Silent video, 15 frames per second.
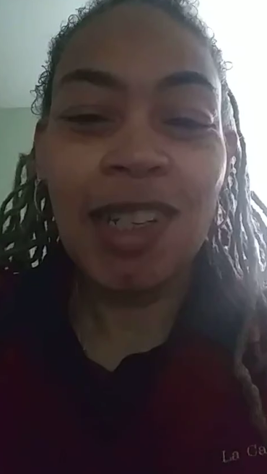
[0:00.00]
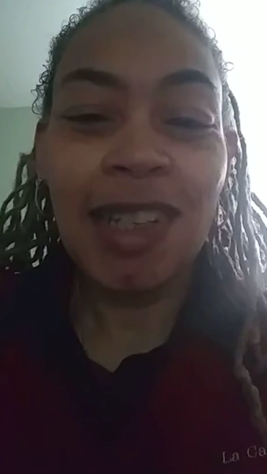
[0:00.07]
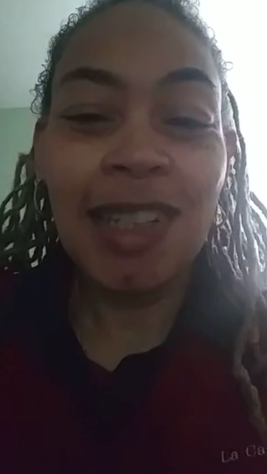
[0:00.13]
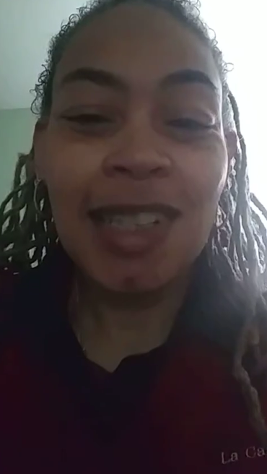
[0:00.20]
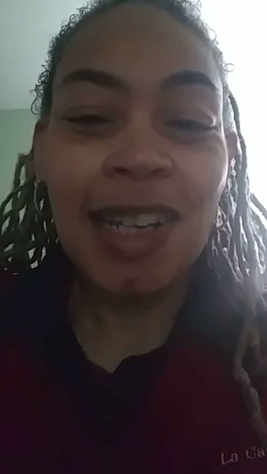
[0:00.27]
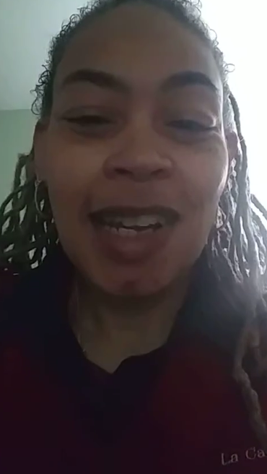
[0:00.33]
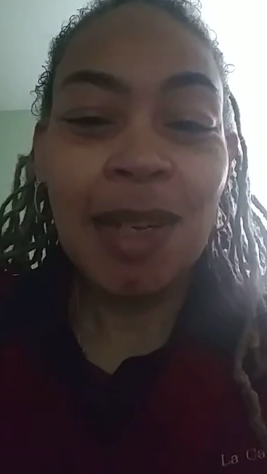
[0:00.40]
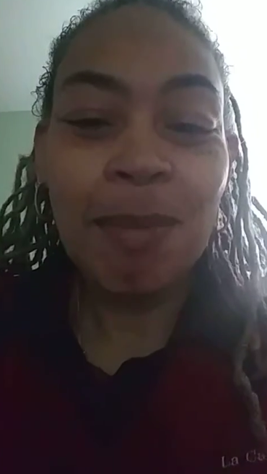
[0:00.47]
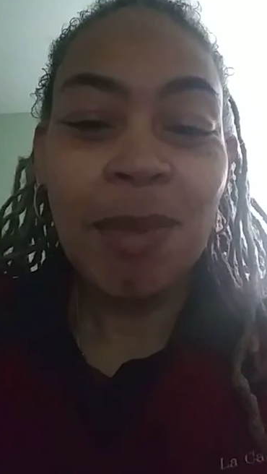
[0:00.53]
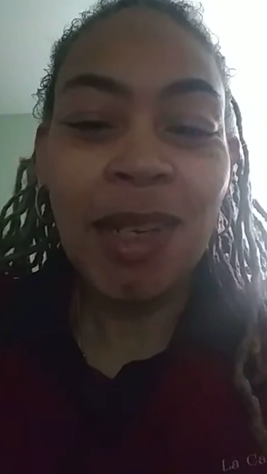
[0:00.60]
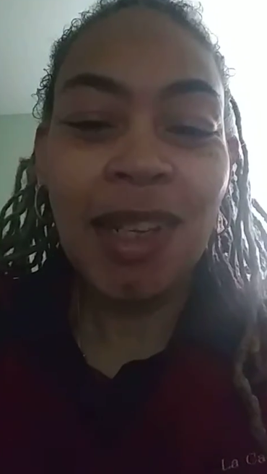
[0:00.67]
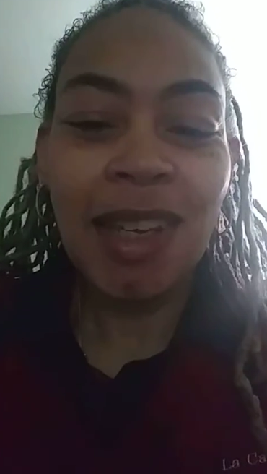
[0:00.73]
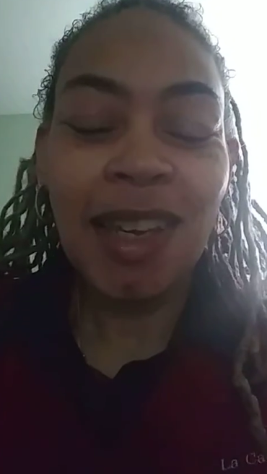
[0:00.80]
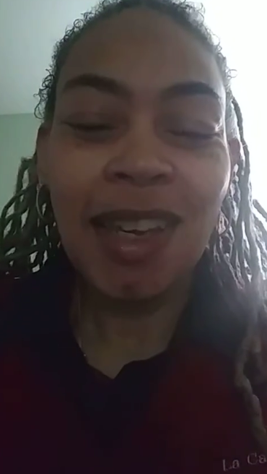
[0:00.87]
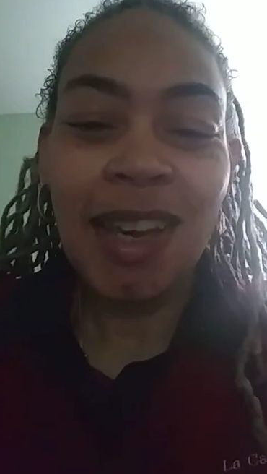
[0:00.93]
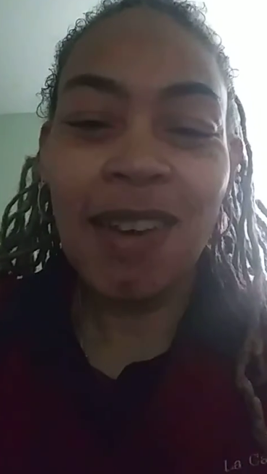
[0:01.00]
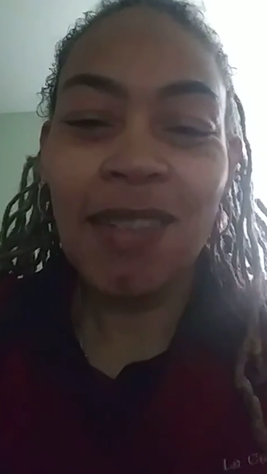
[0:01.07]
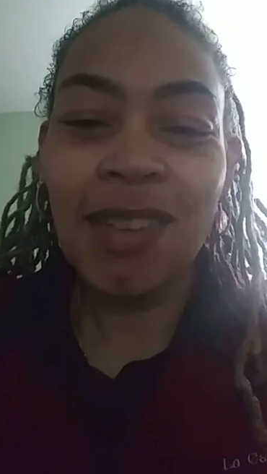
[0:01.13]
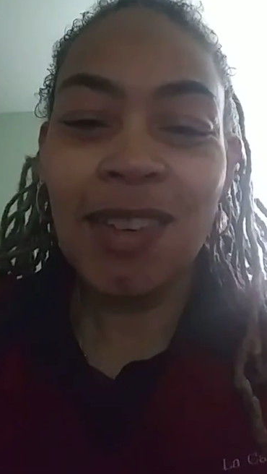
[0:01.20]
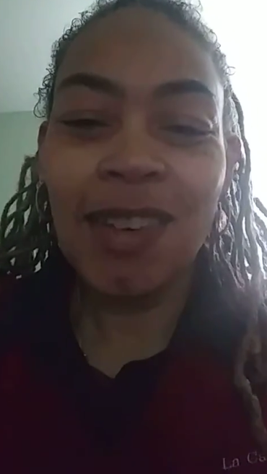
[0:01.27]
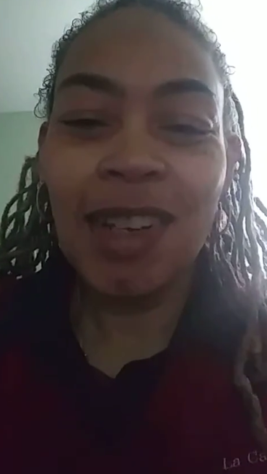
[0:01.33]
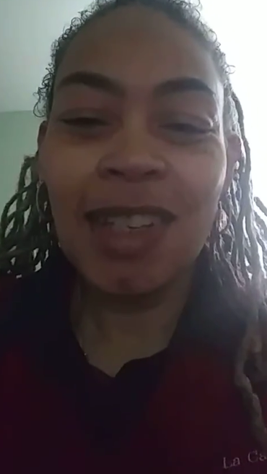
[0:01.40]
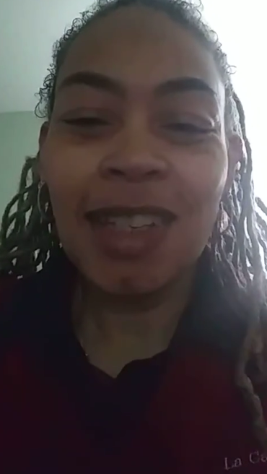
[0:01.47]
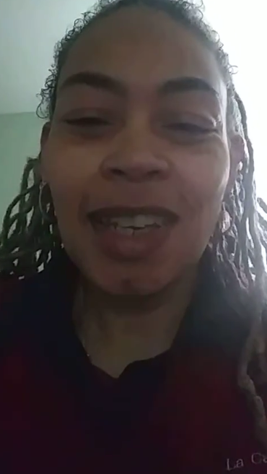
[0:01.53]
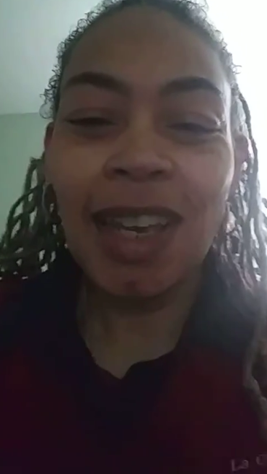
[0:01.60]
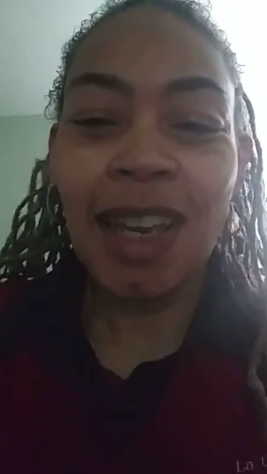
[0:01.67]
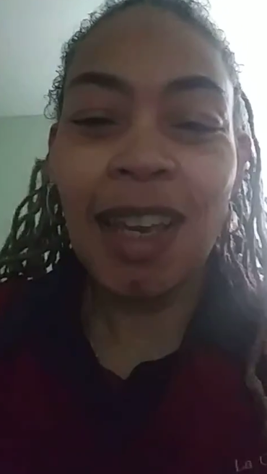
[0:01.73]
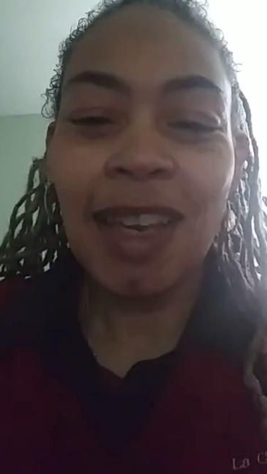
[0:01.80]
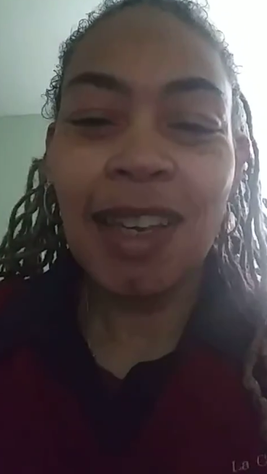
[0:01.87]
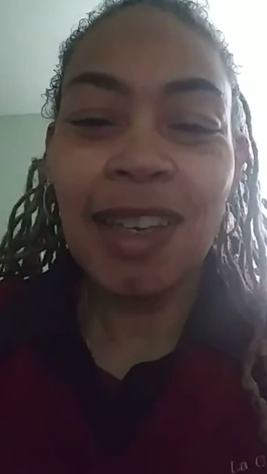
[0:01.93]
the other side of money. Have a great
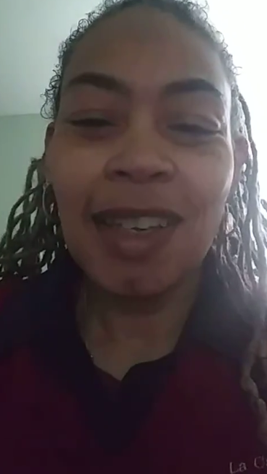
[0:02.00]
day.